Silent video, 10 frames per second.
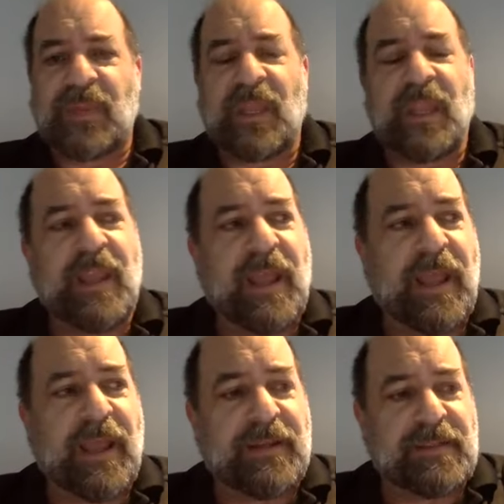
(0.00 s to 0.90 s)

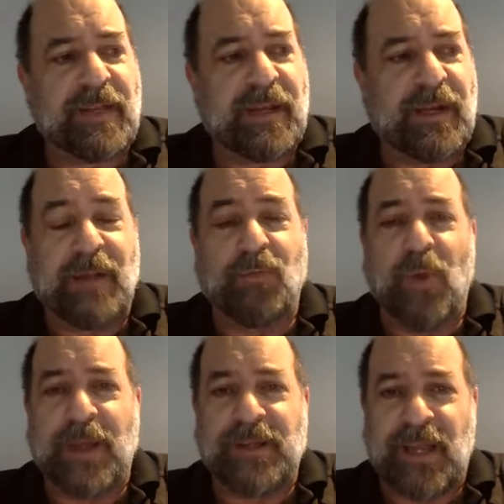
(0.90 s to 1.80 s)
and
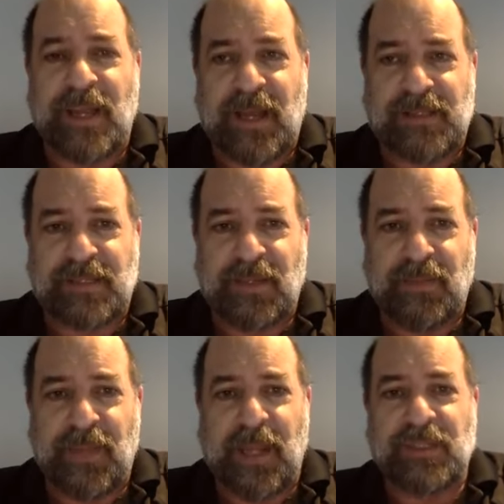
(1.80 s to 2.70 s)
when to ask them.
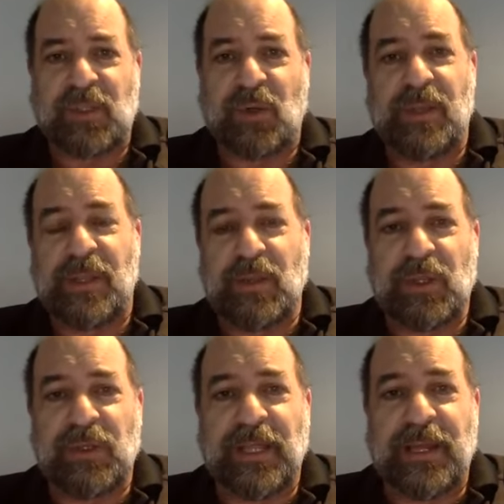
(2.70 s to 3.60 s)
And so
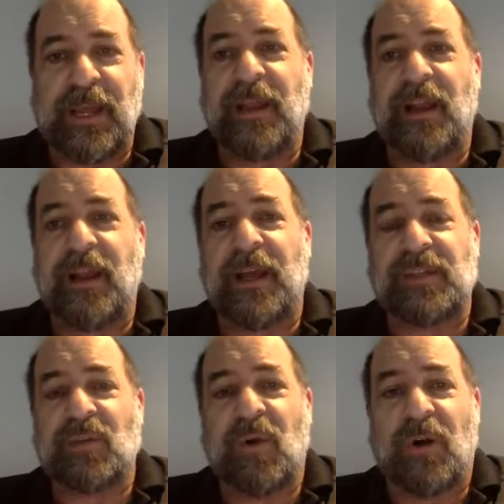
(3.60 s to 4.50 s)
you let AI
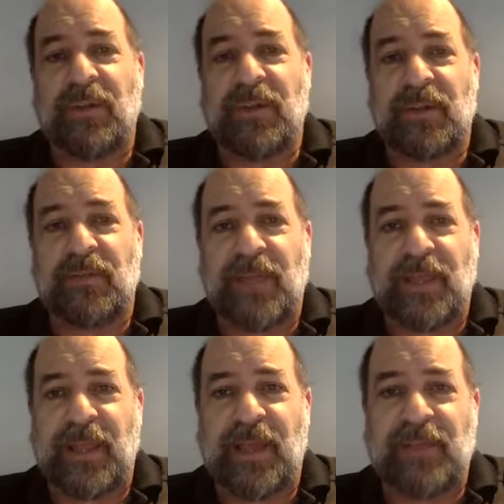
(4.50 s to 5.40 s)
do all
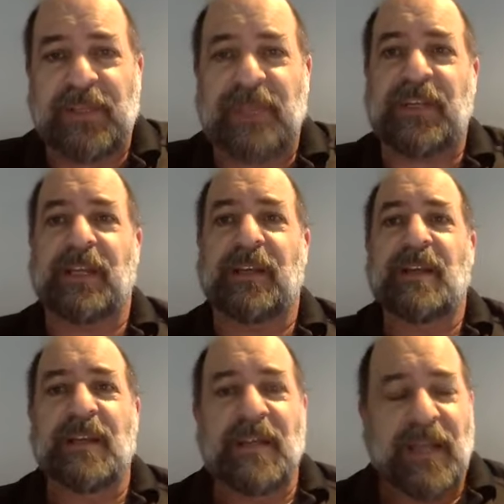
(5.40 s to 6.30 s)
the heavy lifting,
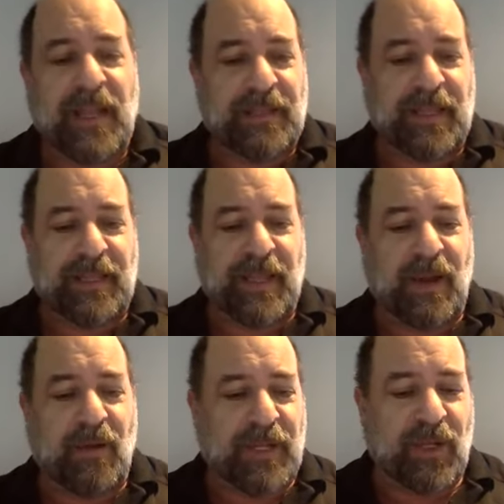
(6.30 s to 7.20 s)
and
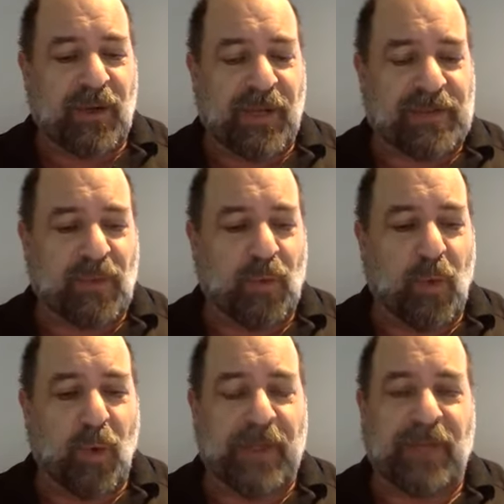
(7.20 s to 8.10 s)
that way you don't have to
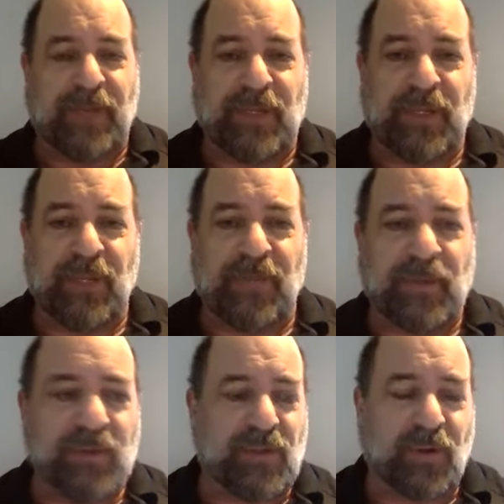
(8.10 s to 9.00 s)
worry if a
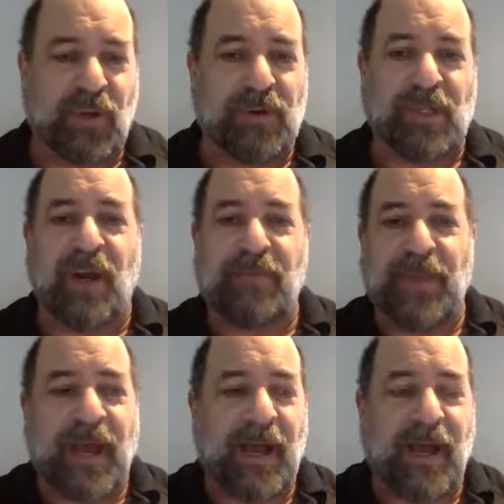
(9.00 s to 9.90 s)
user goes off
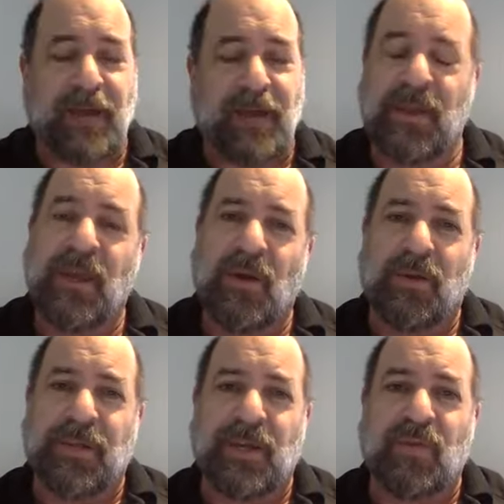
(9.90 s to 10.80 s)
path or
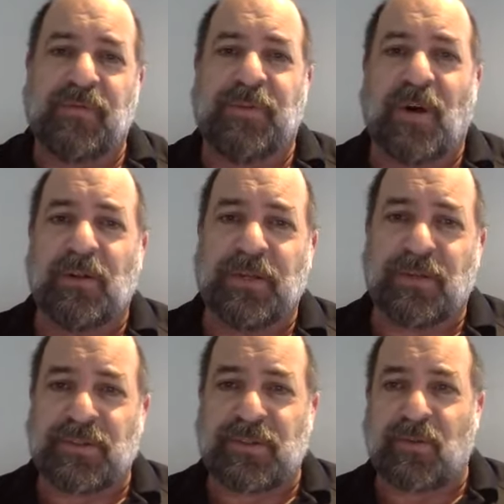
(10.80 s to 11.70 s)
they don't follow your
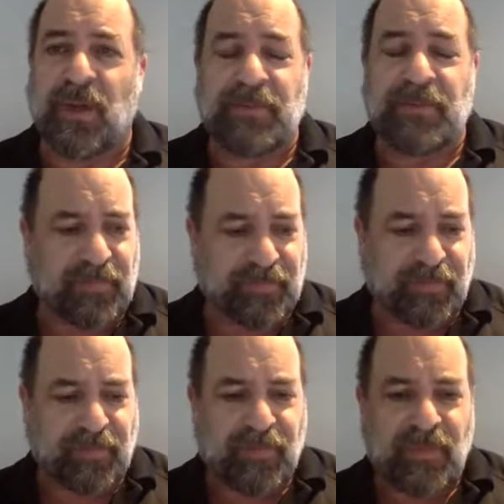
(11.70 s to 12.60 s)
script.
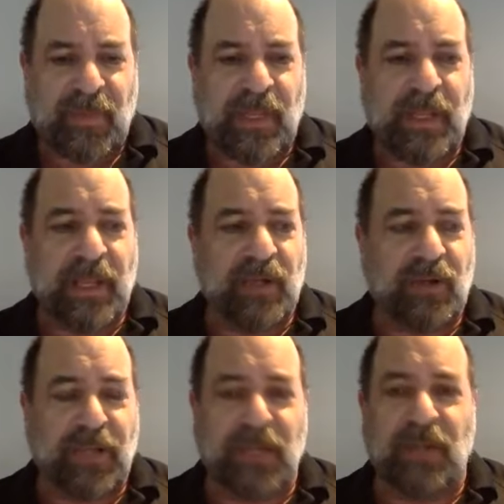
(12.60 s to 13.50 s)

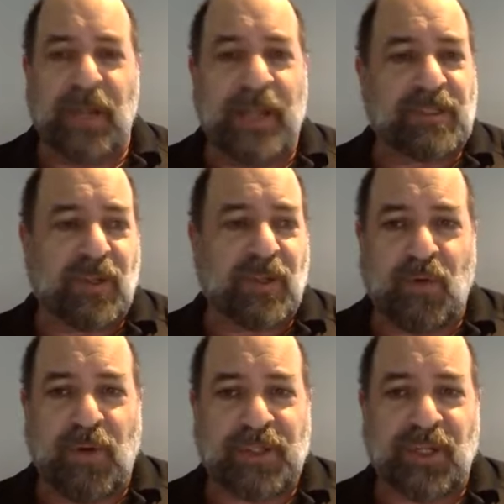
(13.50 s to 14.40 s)
It'll answer their
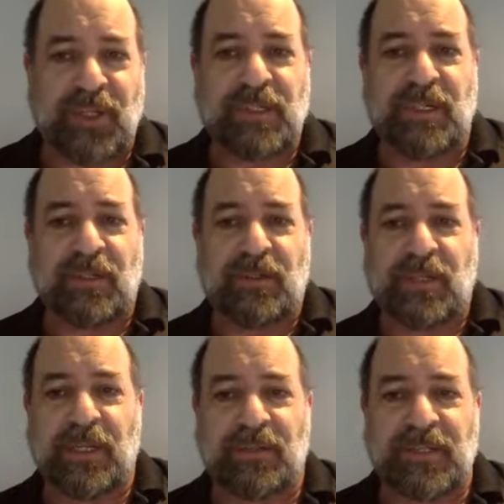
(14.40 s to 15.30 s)
questions, and
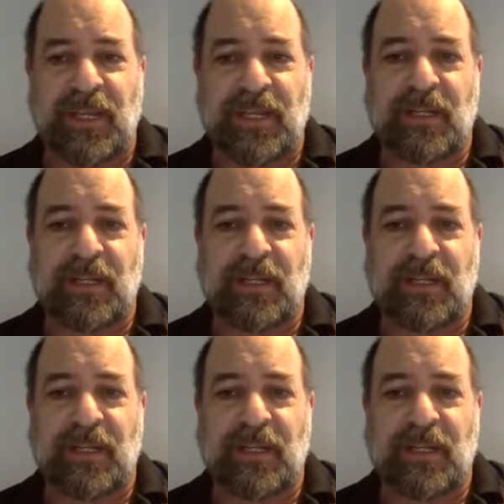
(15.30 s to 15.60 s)
it'll take